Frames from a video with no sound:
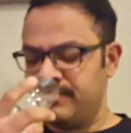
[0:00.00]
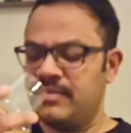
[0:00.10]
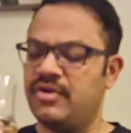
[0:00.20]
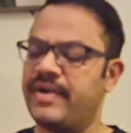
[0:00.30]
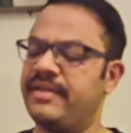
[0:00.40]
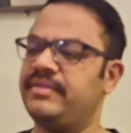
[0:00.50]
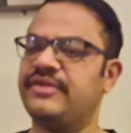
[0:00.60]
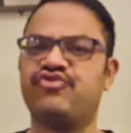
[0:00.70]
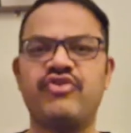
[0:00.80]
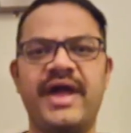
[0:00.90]
All right, let's
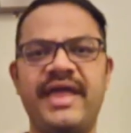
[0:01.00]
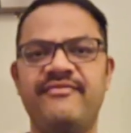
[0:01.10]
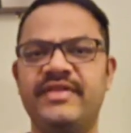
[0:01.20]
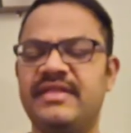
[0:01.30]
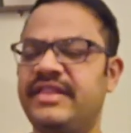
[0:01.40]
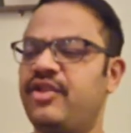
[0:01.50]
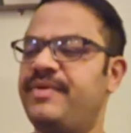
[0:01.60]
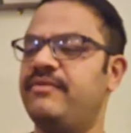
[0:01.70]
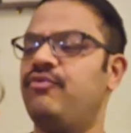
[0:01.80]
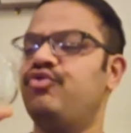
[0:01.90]
try it with a little
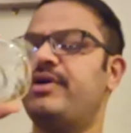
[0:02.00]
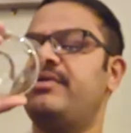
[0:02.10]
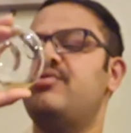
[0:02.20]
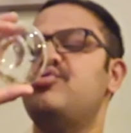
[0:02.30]
bit of water.